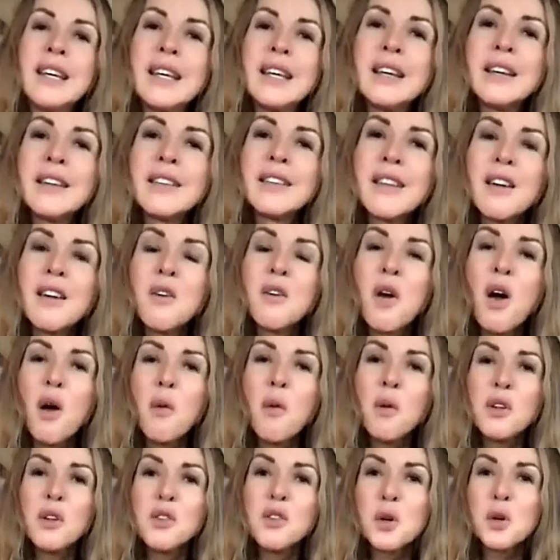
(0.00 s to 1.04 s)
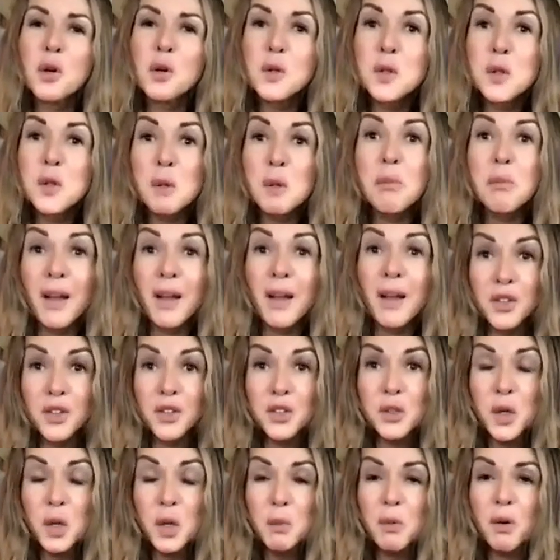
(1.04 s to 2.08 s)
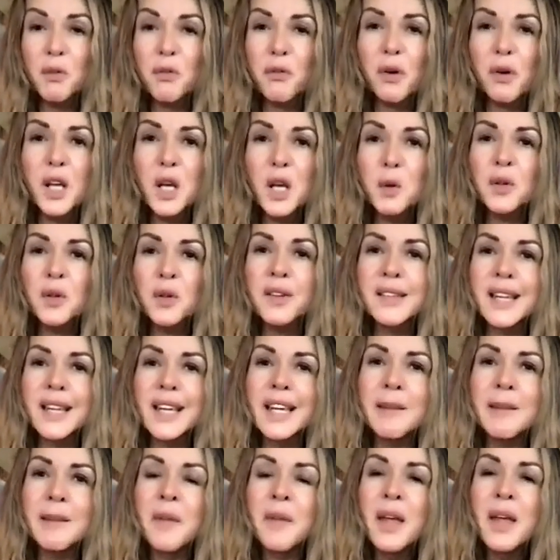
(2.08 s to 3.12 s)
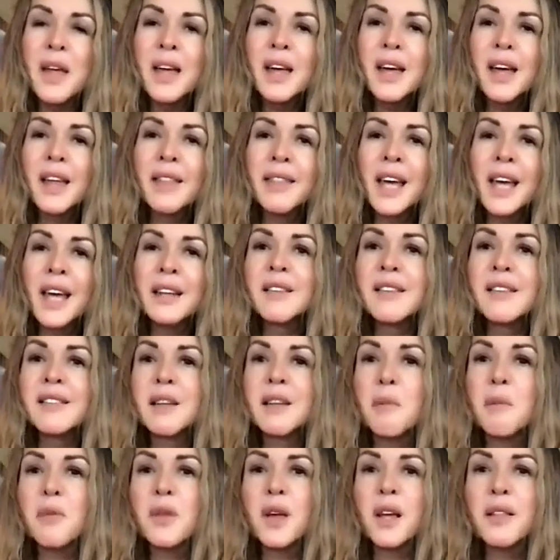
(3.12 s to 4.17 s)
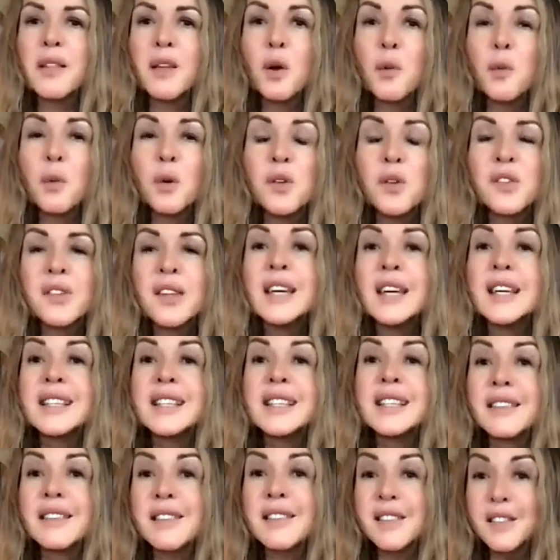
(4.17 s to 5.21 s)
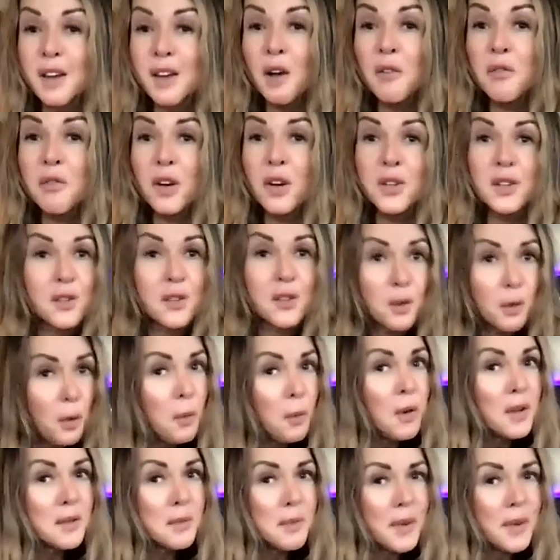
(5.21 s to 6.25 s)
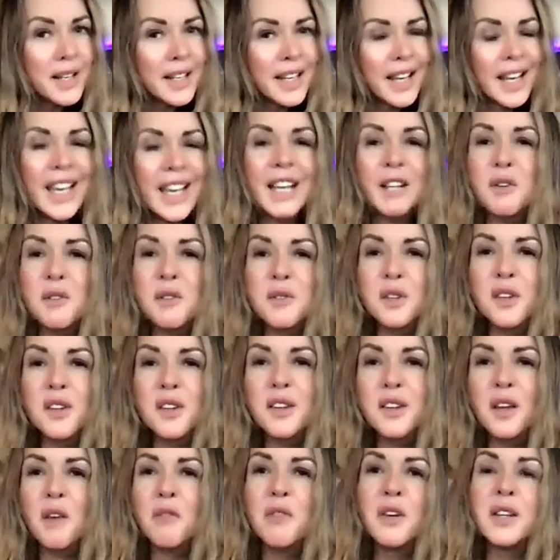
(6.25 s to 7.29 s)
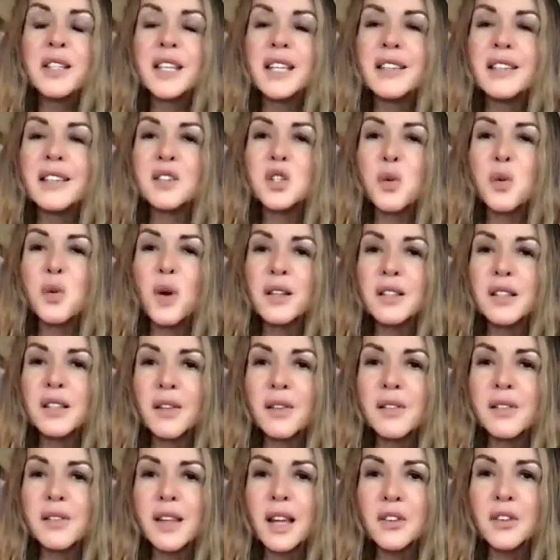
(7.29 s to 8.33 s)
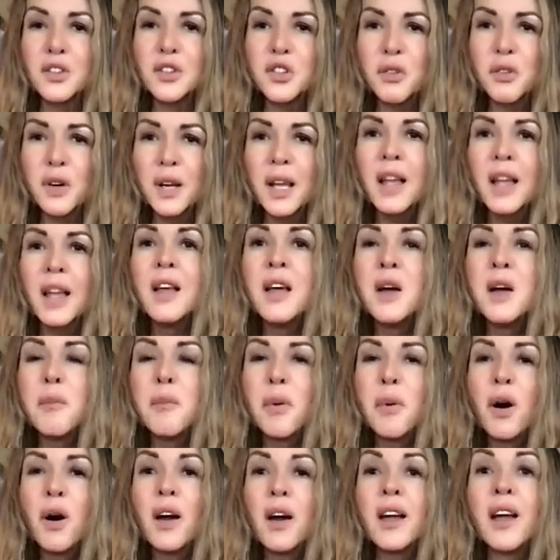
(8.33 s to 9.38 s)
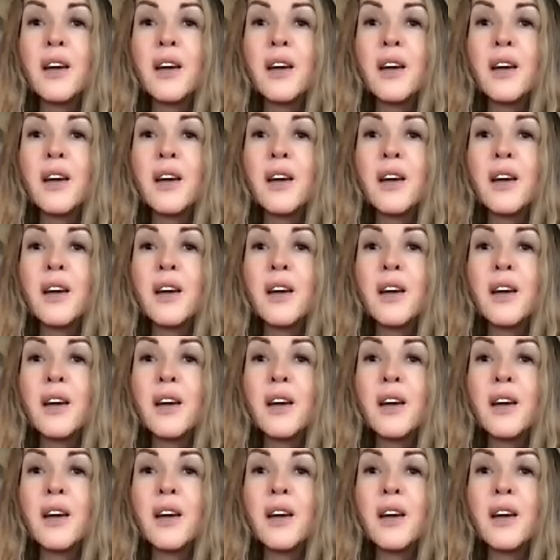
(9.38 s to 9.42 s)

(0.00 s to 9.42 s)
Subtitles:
So I want to talk to you about the Schumann frequency, and that is something that was discovered, it's always been here, it's discovered in the 20th century by a